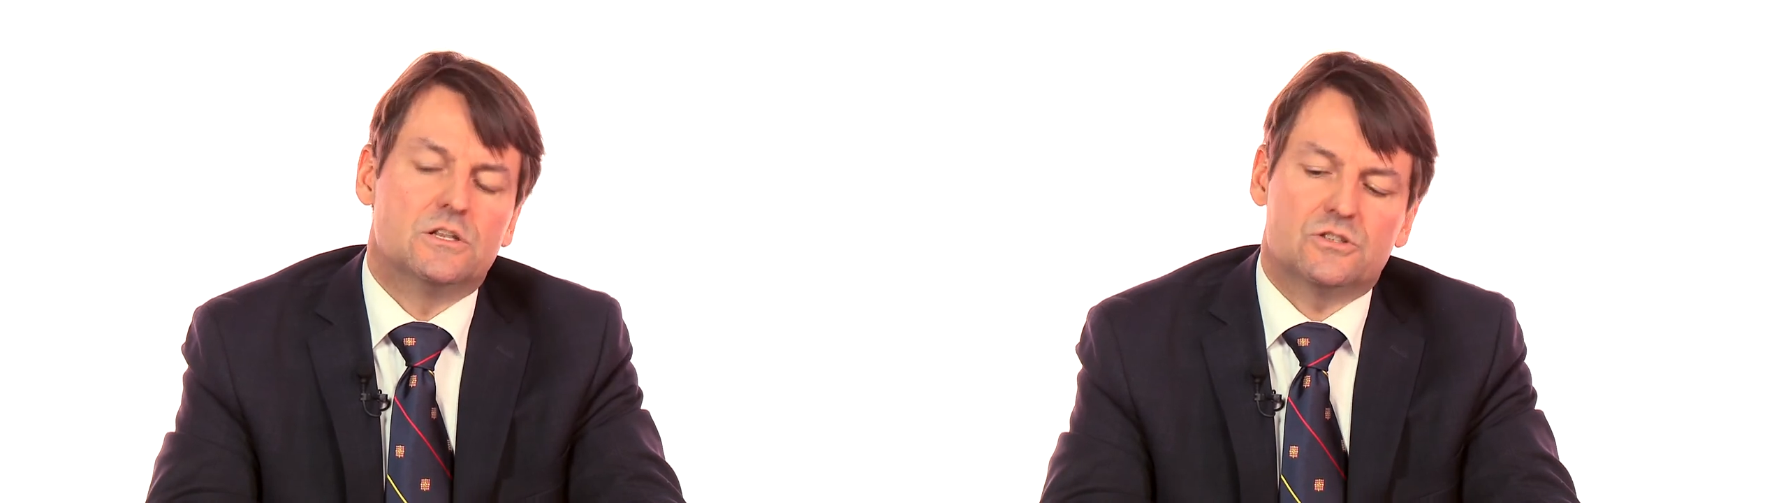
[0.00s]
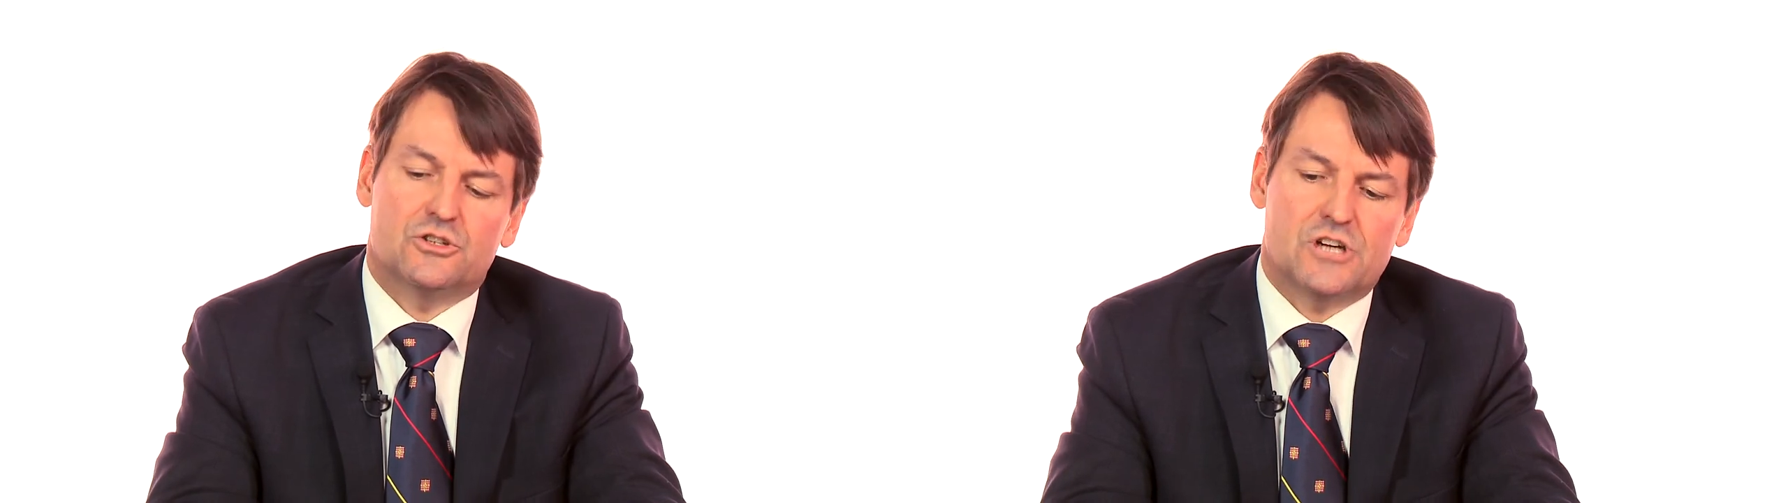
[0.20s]

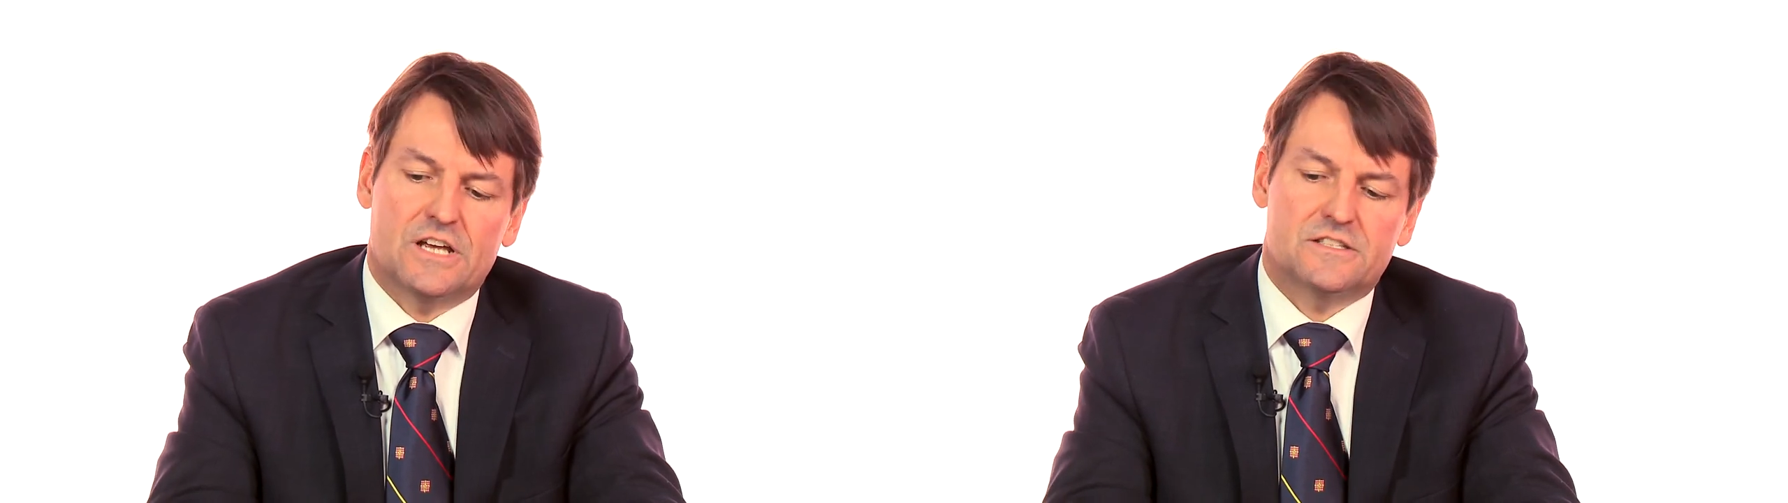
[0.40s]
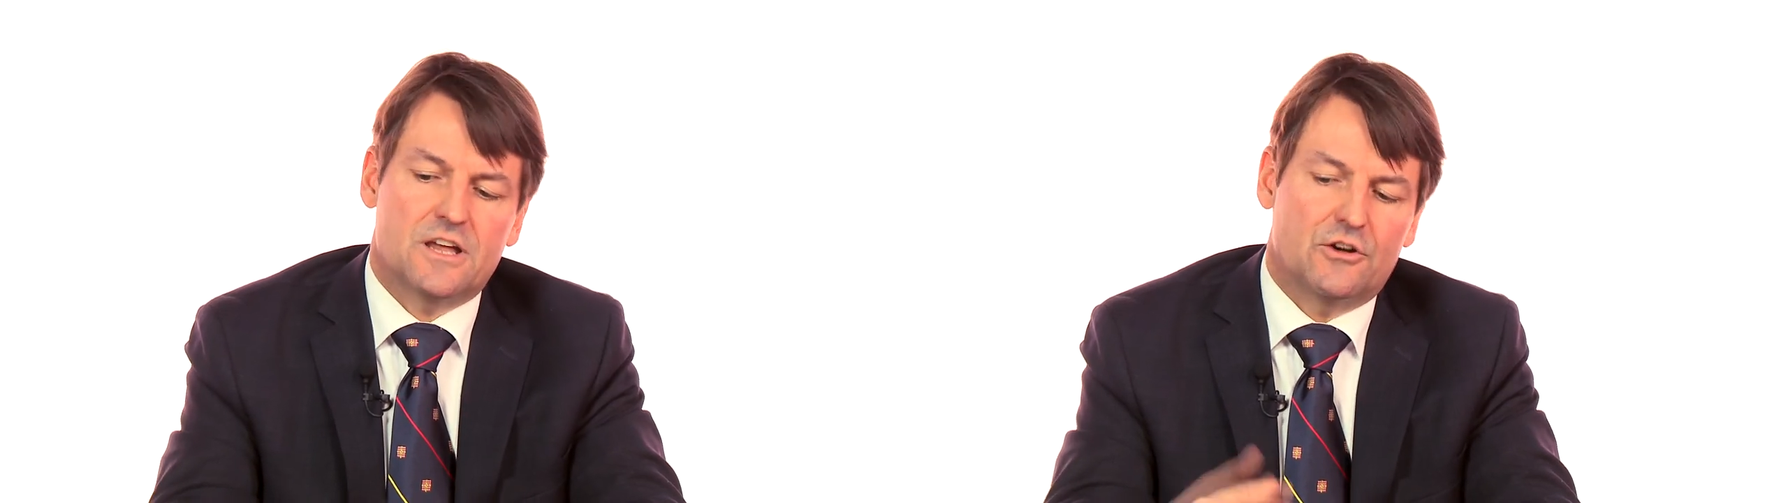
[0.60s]
such
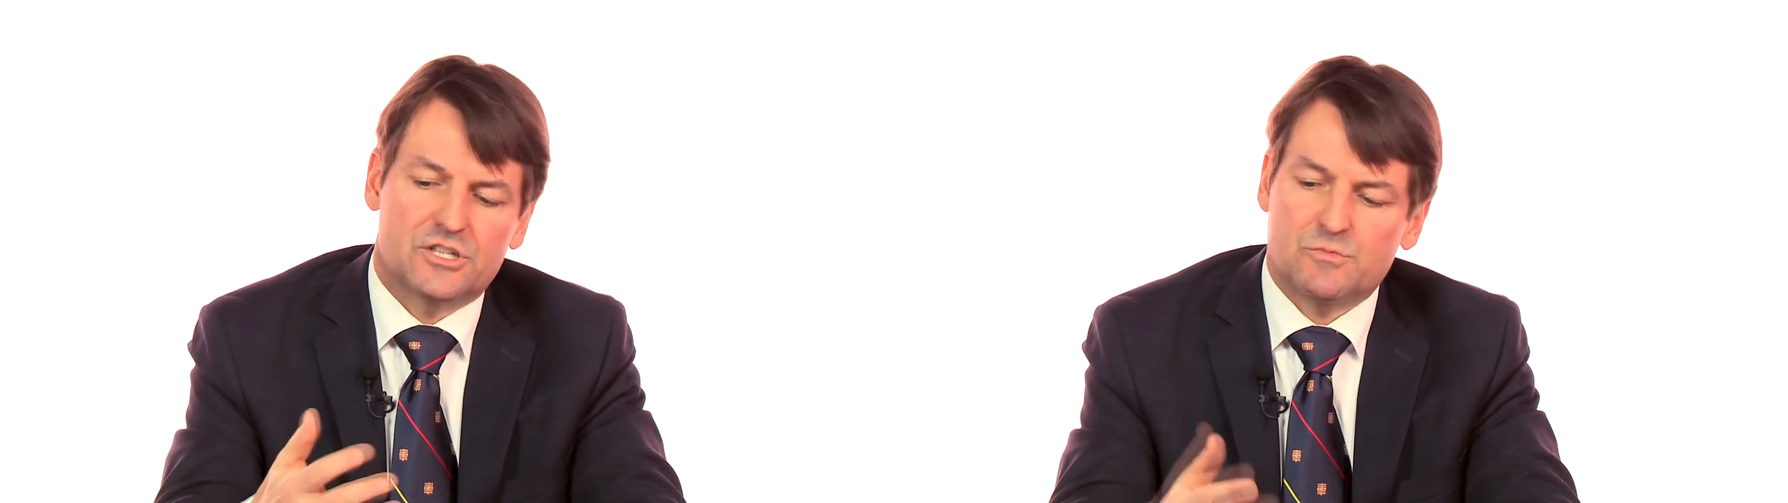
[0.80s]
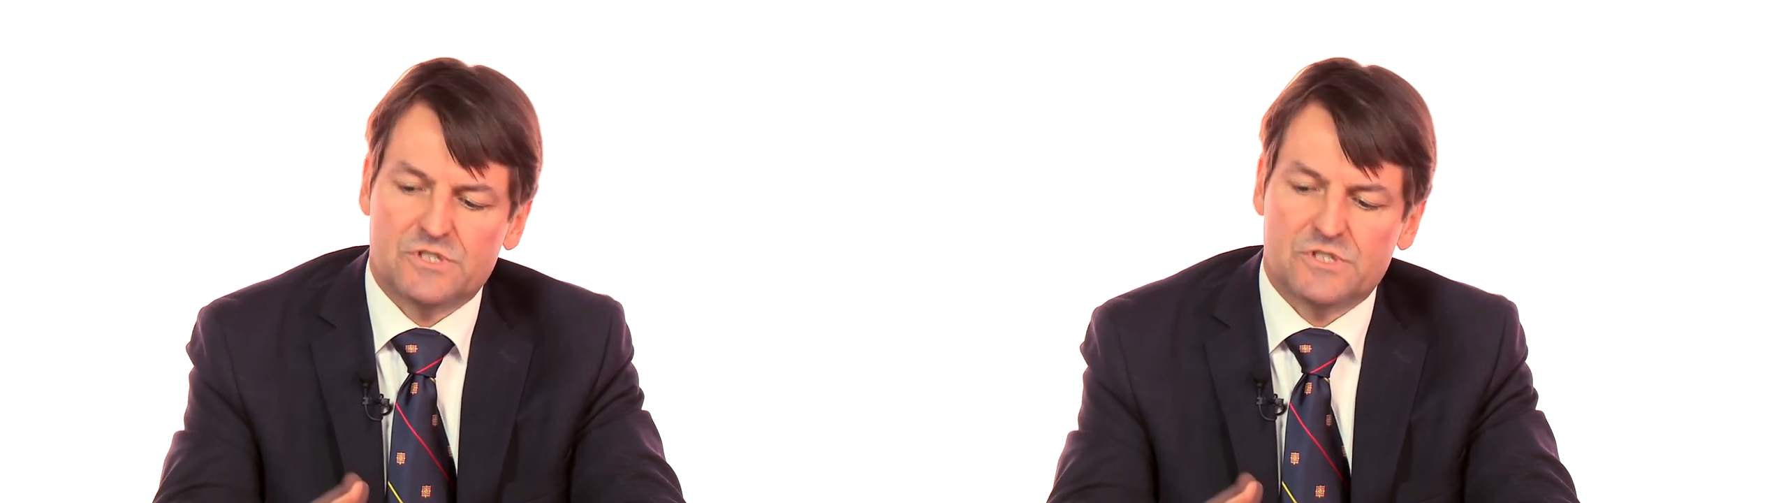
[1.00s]
as Darius